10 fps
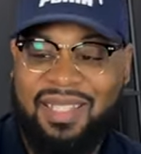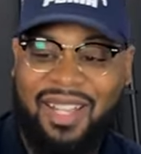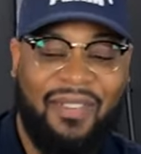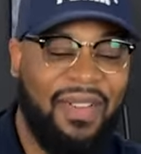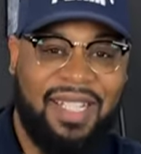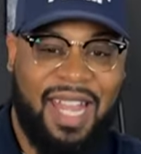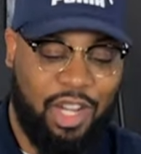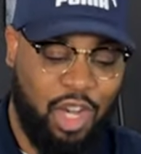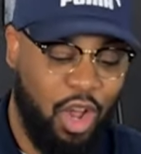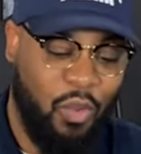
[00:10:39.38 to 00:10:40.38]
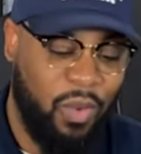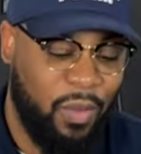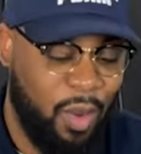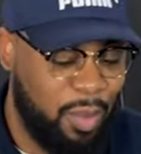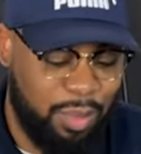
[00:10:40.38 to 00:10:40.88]
stuff like that. No, we
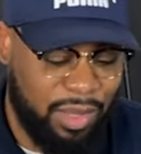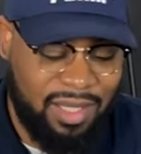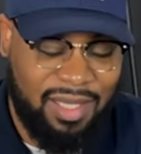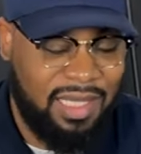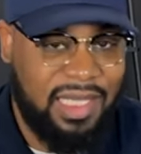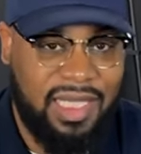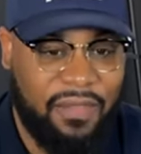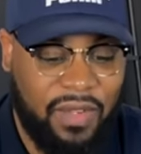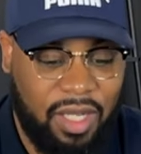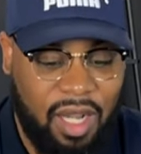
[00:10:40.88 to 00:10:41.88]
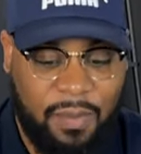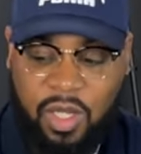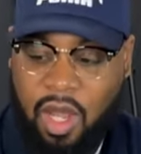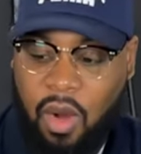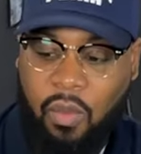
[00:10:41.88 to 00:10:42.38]
won't be pressing DTF on
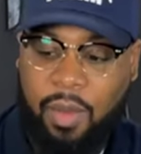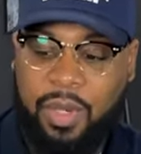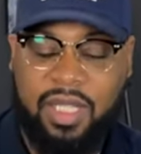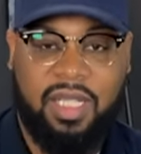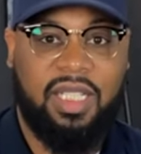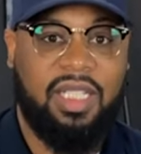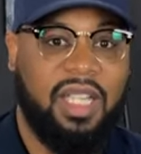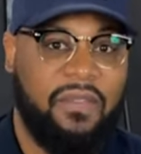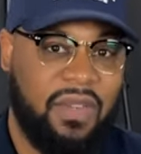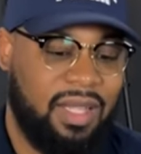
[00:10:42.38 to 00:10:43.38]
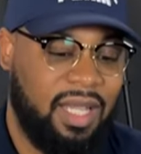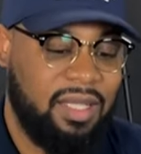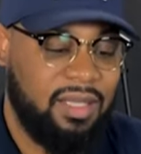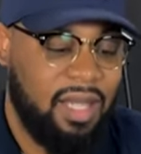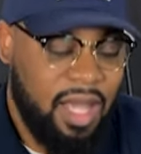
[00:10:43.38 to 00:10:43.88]
cups. We're pressing DTF on
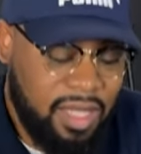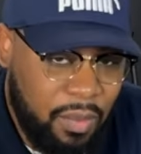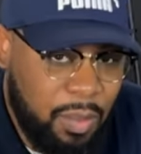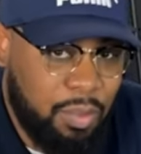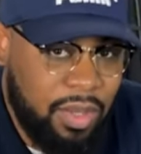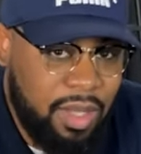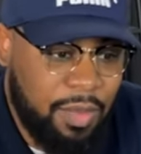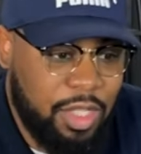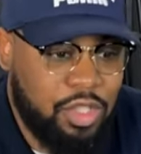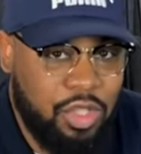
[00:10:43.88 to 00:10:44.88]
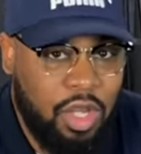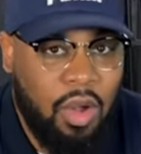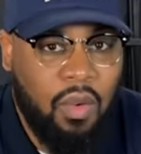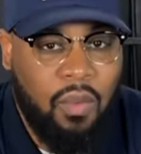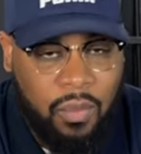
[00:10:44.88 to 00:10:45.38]
things that we pretty much
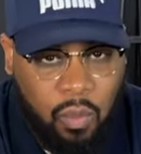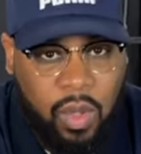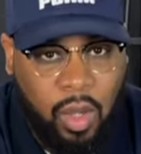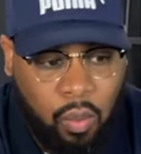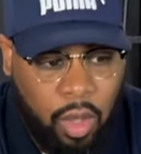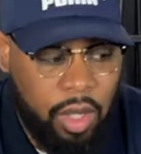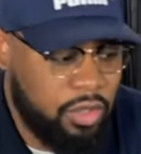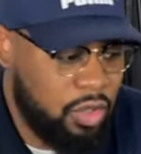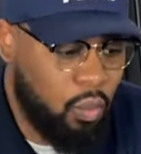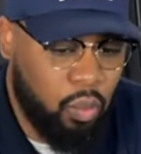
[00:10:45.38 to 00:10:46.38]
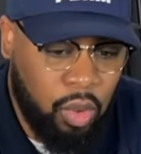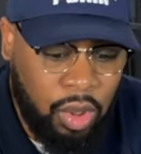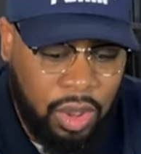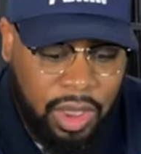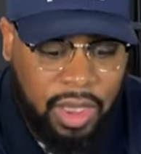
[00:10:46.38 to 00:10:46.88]
know will work. So wood,